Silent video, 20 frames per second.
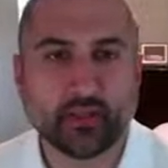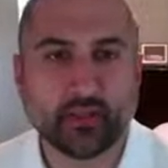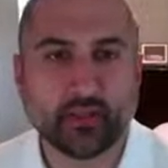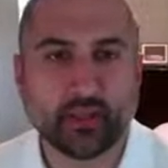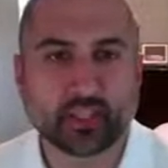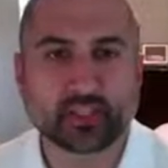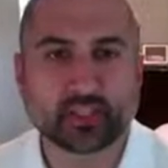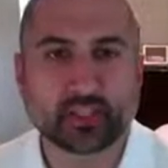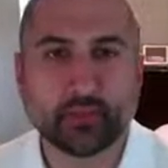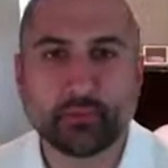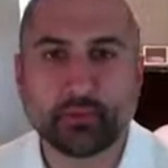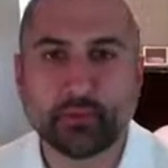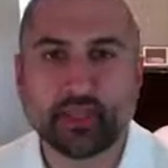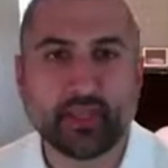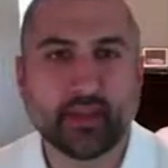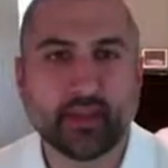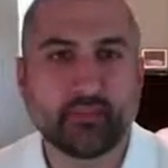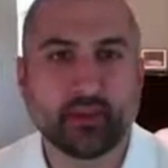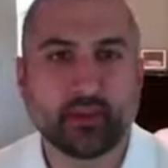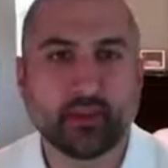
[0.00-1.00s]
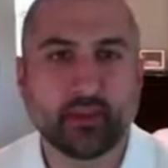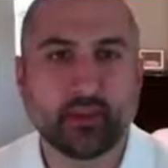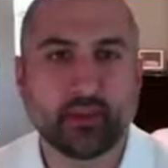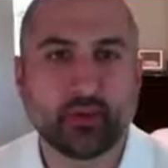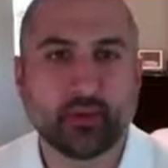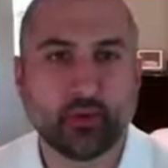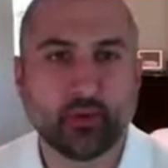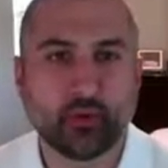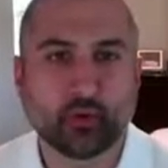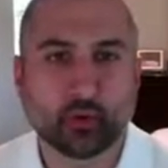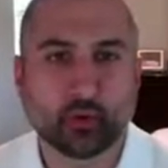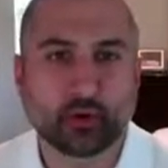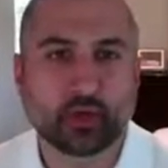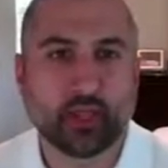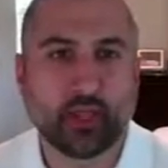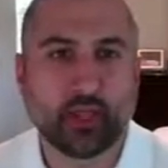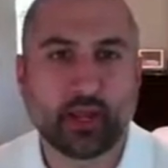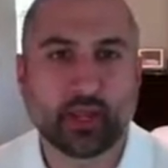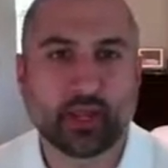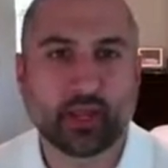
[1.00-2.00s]
is simply giving your
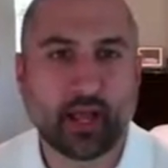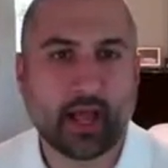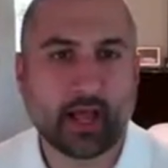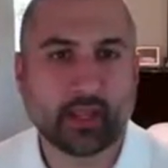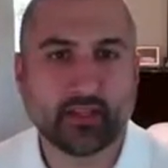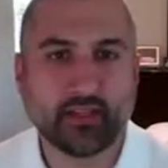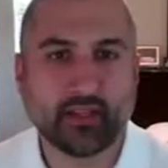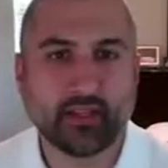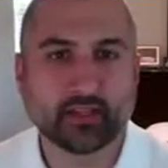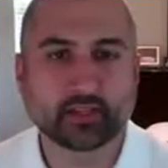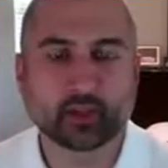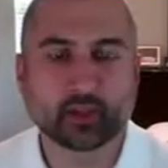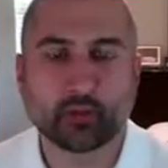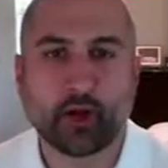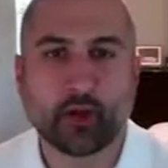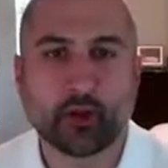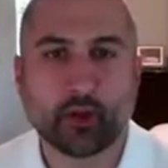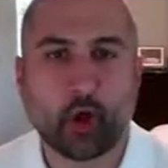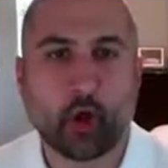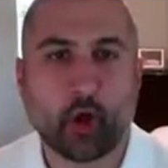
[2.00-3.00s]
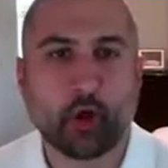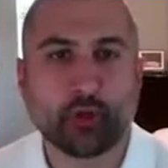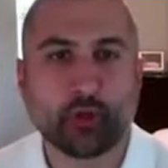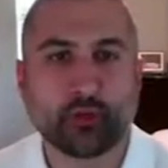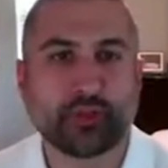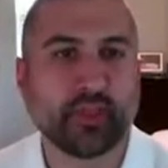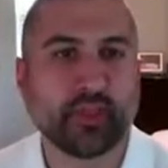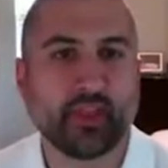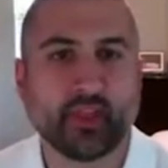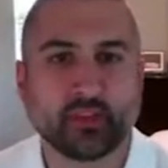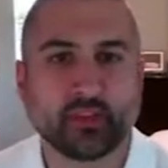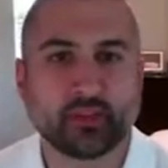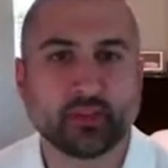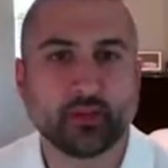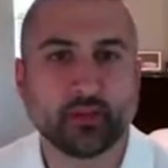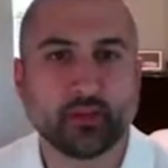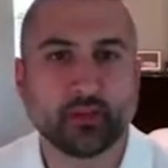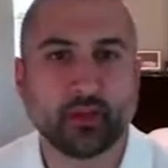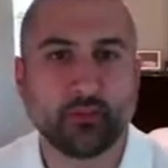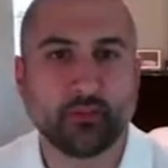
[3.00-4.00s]
client ideas around all
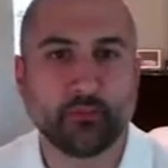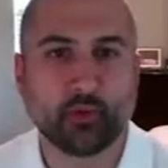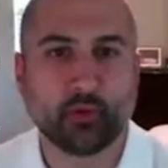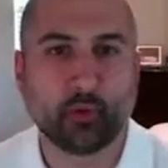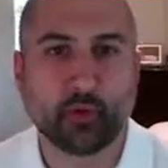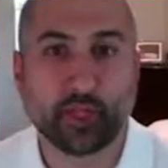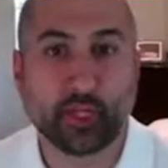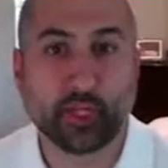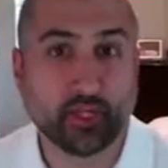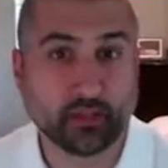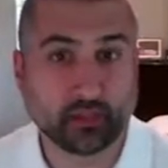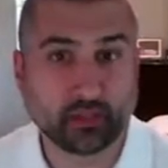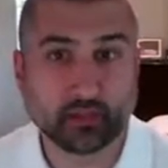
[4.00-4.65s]
things employees.